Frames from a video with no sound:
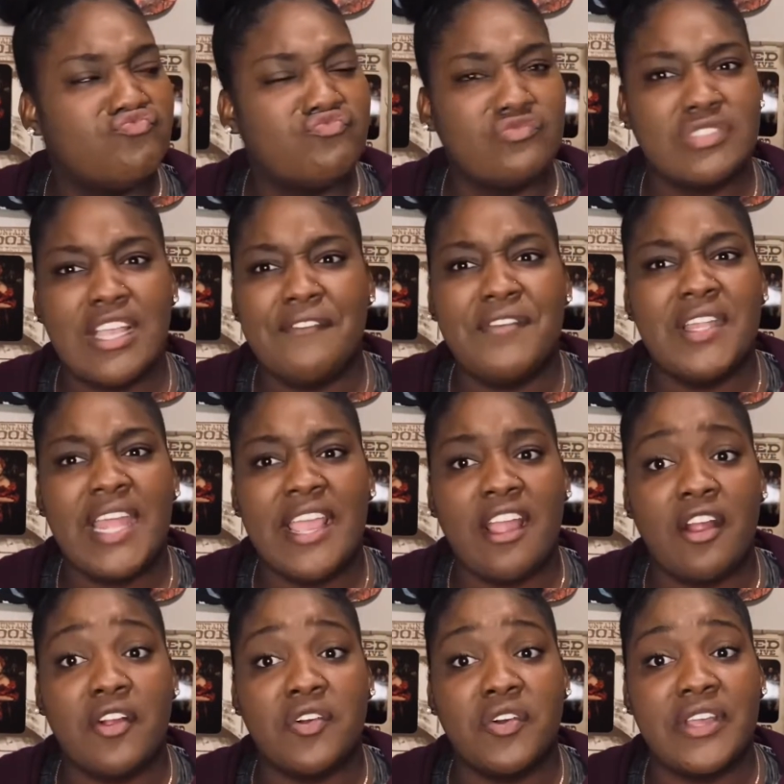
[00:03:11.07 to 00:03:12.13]
I felt like
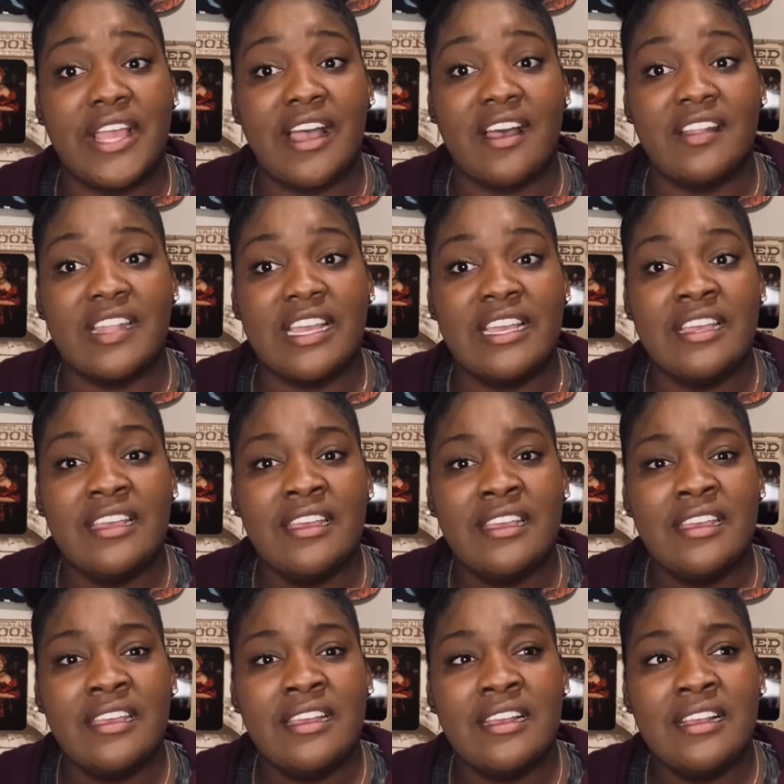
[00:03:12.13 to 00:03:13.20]
Urkel, y'all. Like,
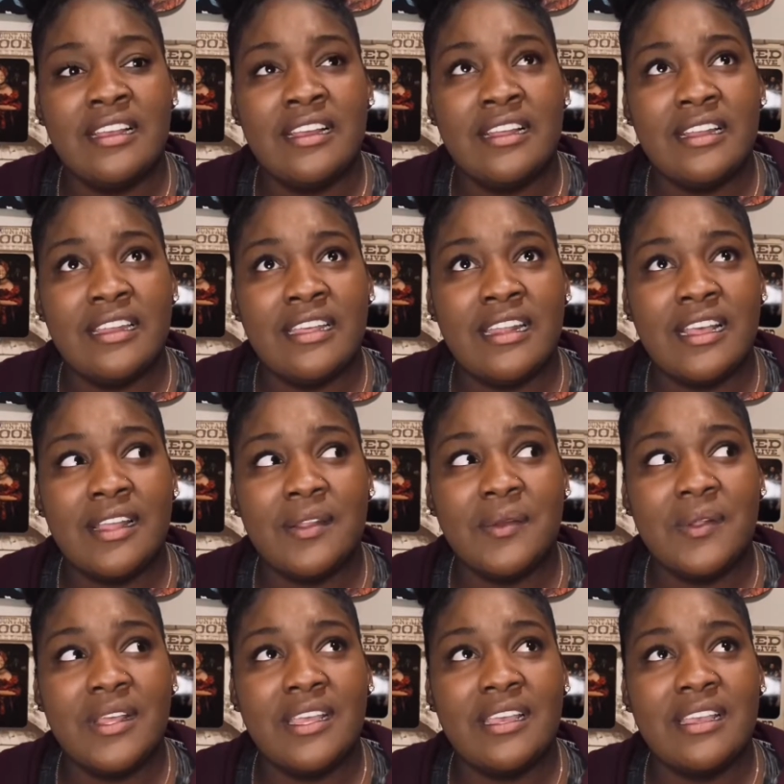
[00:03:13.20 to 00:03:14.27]
did I do
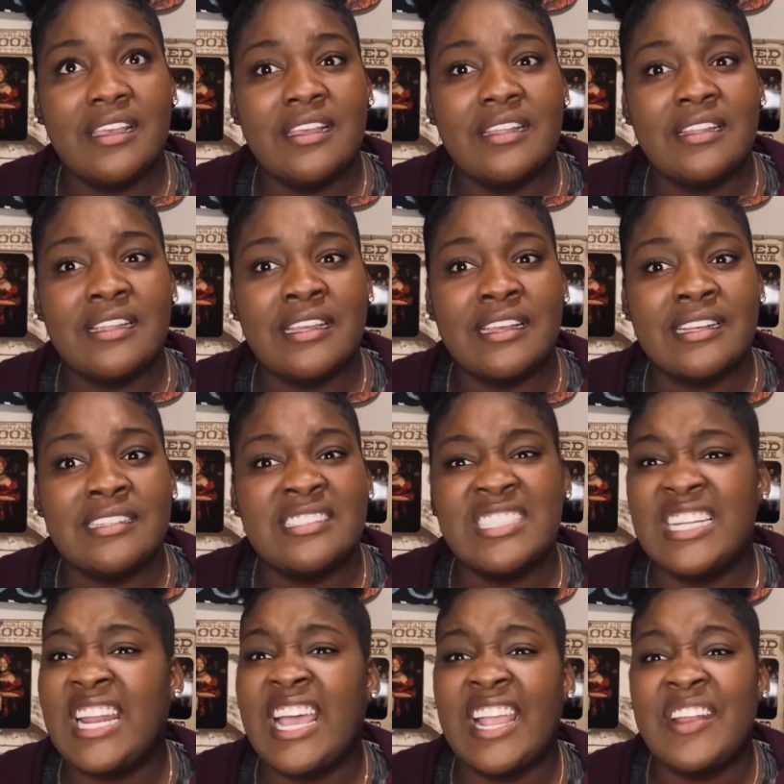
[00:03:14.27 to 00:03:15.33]
that? Like, did
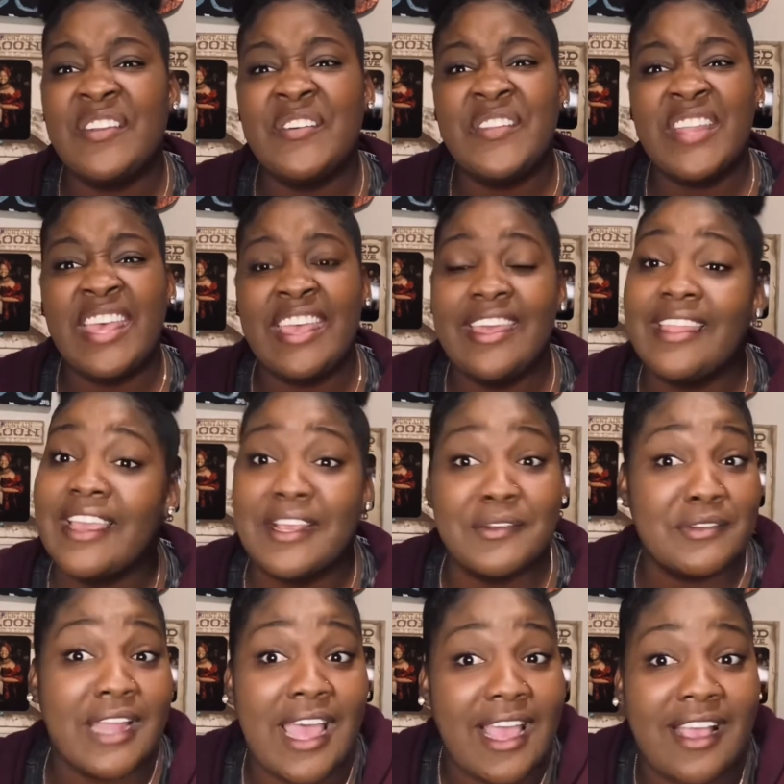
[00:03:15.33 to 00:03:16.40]
I do that? Like,
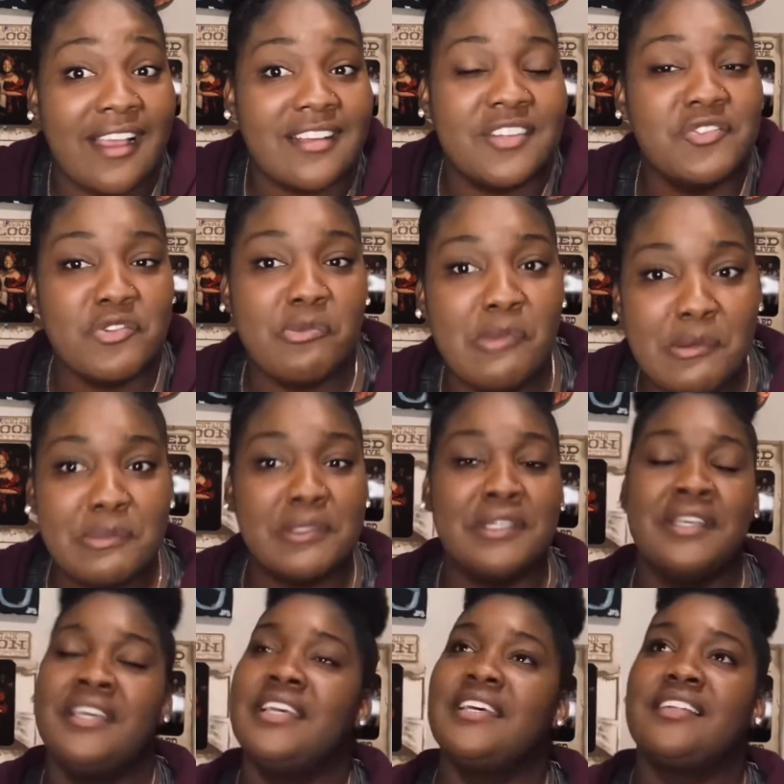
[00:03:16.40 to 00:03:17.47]
I couldn't remember.
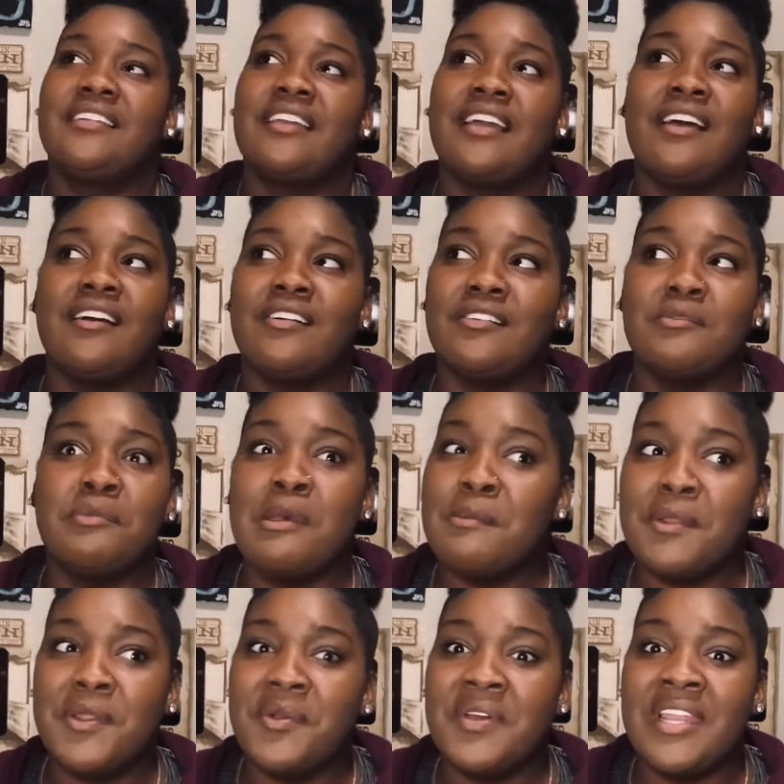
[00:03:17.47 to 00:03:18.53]
Like, I don't remember
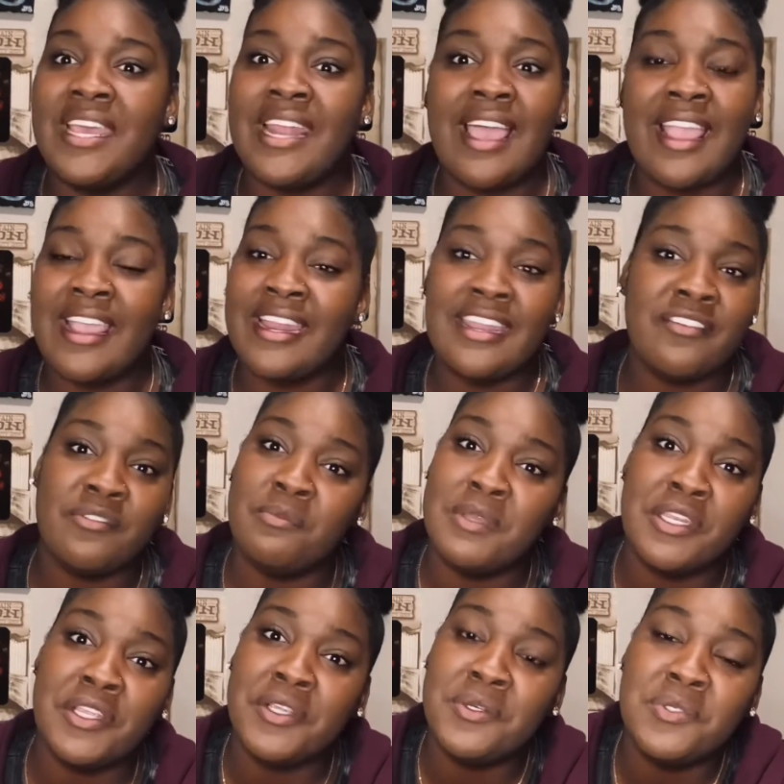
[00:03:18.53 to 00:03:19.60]
doing that. I ain't never been
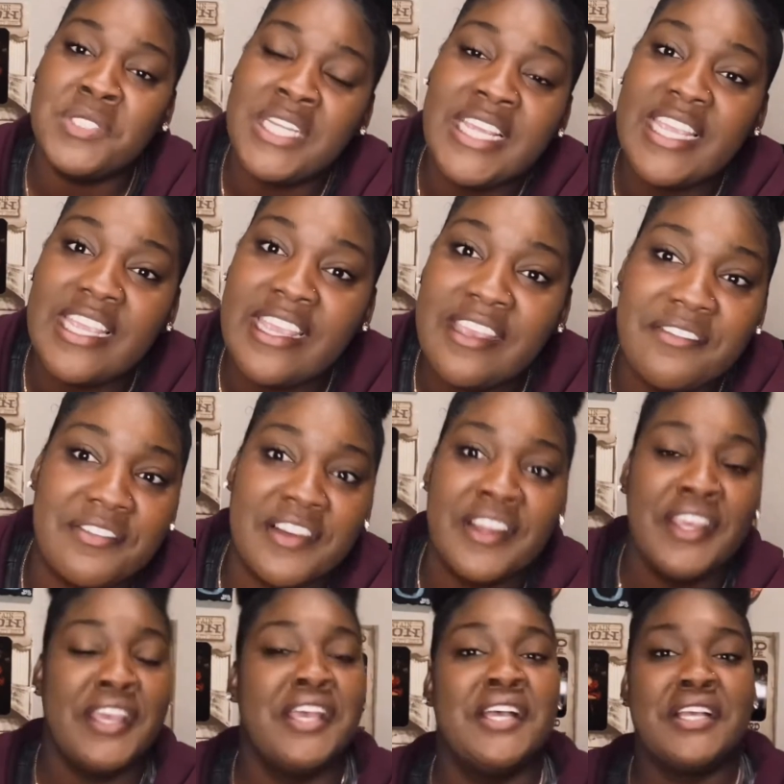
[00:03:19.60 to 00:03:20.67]
a huge hickey giver.
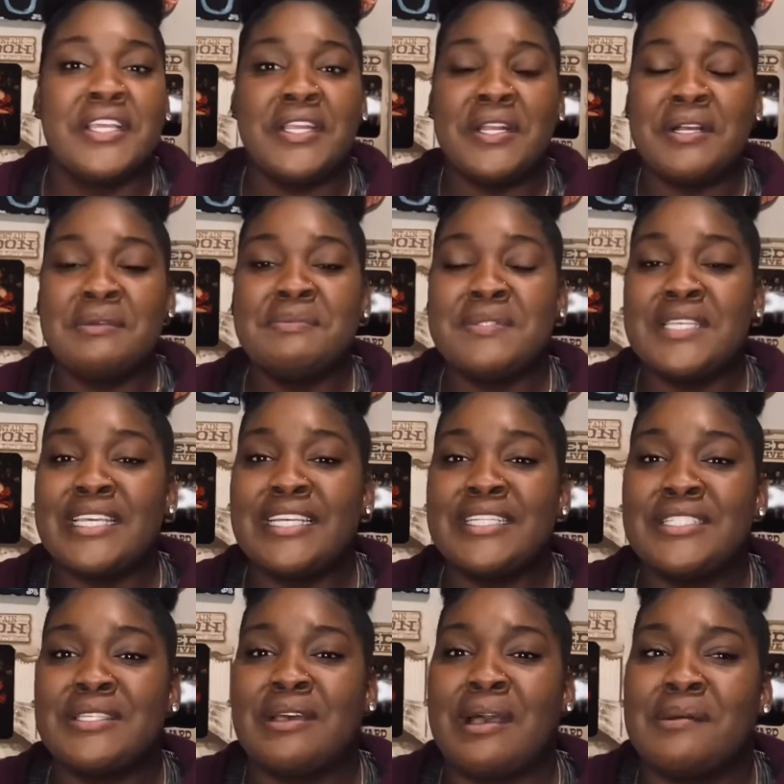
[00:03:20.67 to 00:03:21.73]
You know what I'm saying?
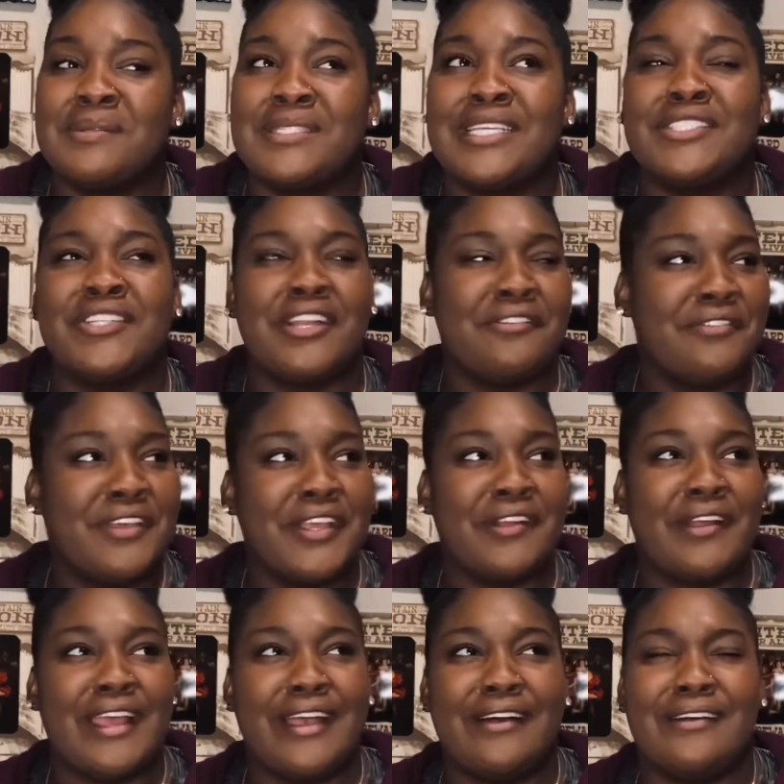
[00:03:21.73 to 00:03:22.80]
So I was like trying to figure
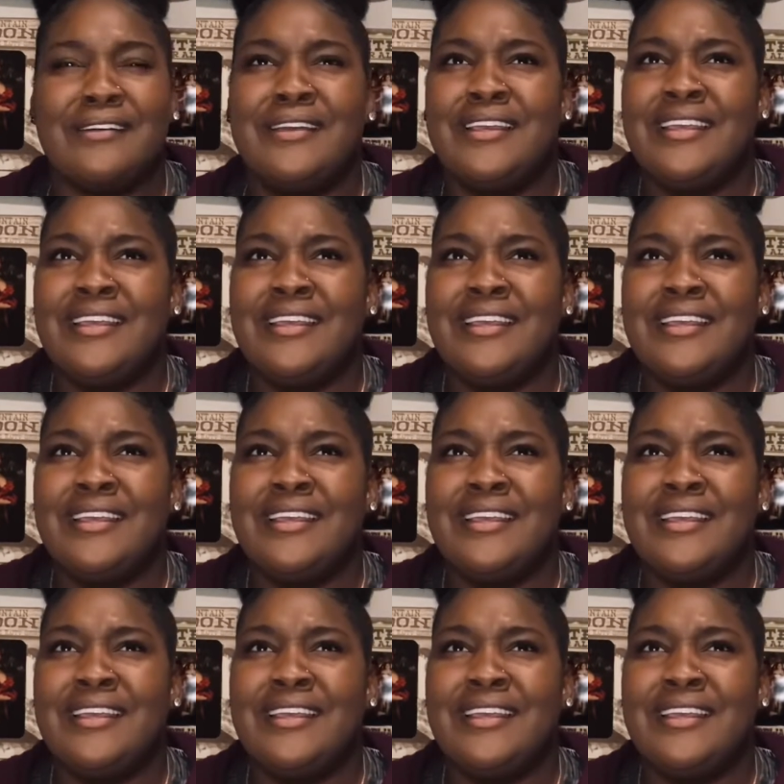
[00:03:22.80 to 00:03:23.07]
out.